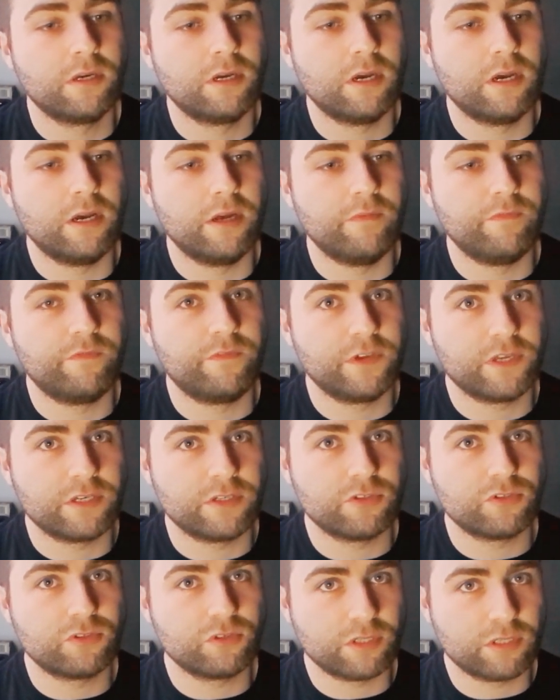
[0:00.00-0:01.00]
um, thicker
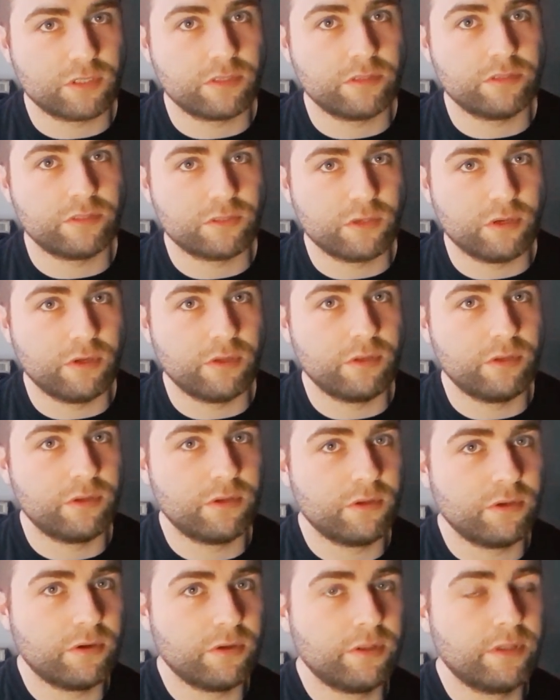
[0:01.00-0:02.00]
strings
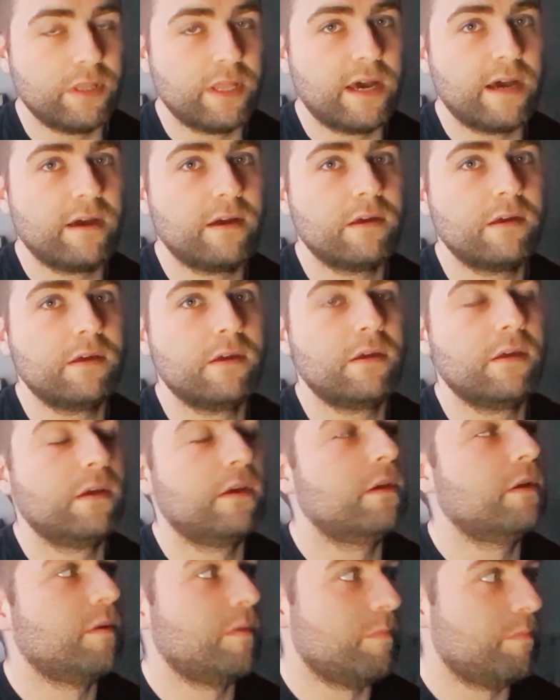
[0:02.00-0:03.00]
on on that
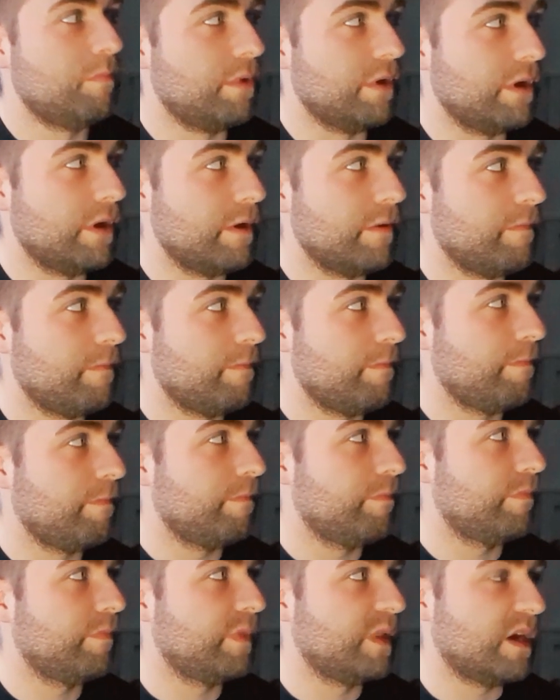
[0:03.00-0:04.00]
but
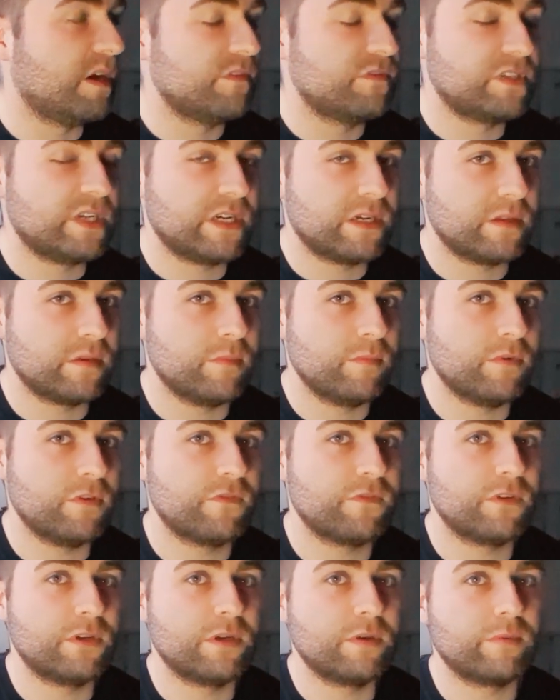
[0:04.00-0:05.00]
now I've taken them
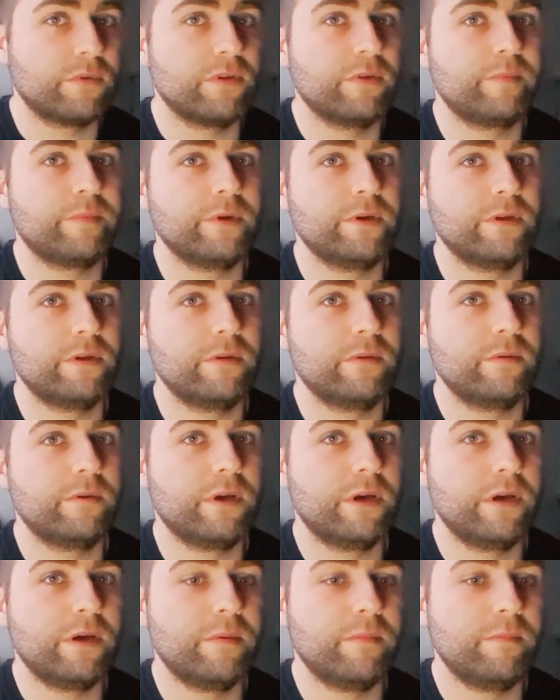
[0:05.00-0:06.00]
off and I'm going to put
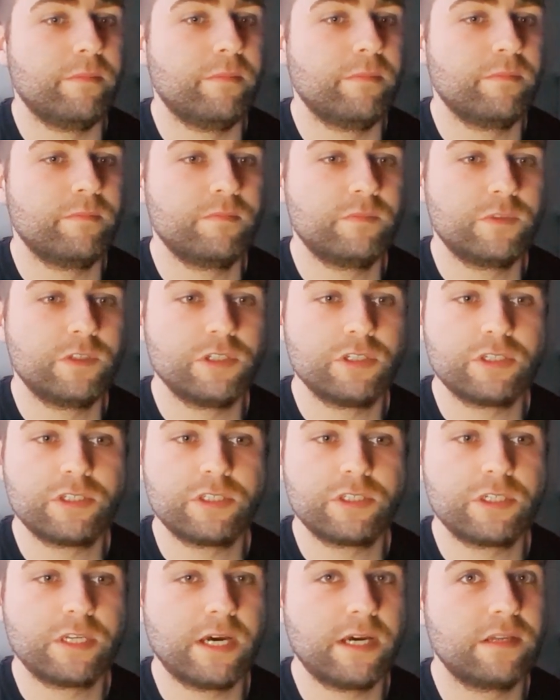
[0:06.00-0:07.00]
um, just
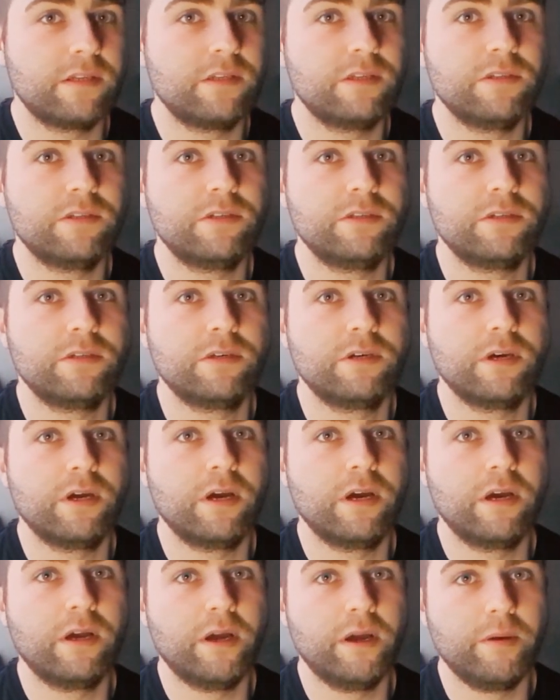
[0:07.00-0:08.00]
standard
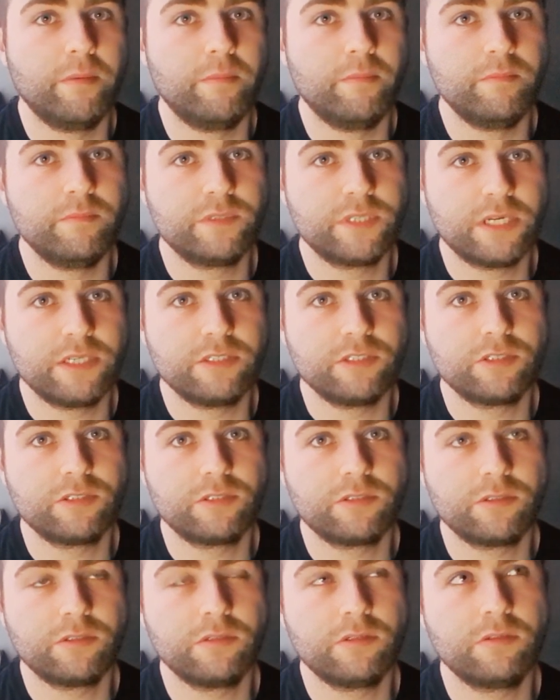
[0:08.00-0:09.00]
um, 10
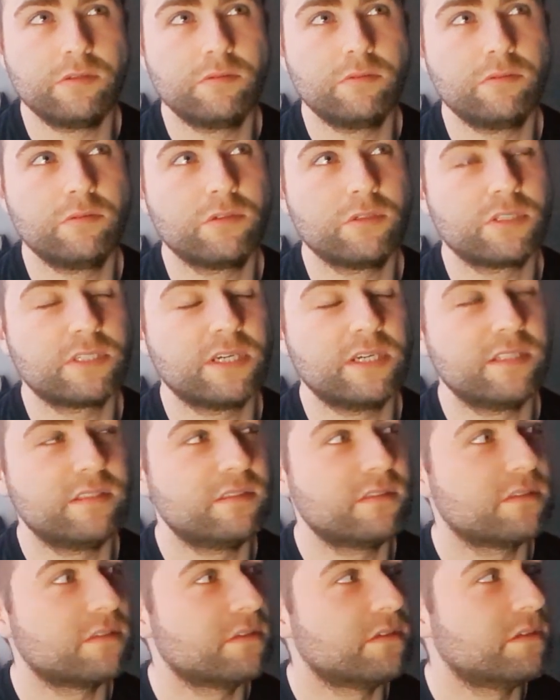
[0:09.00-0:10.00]
not
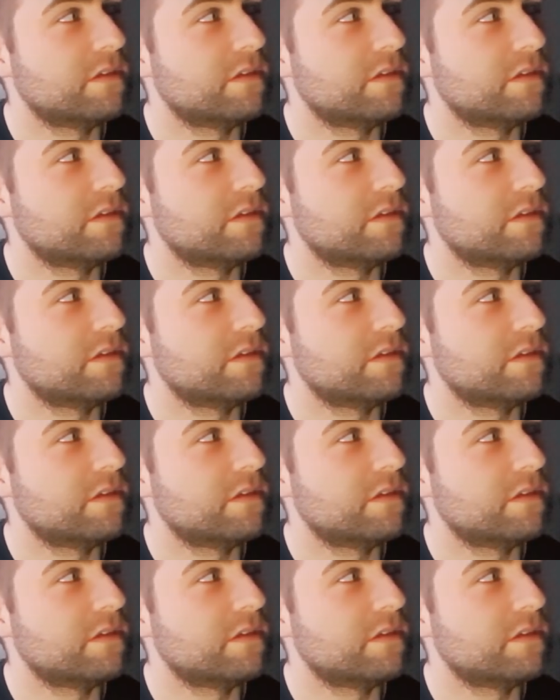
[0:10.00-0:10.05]
10s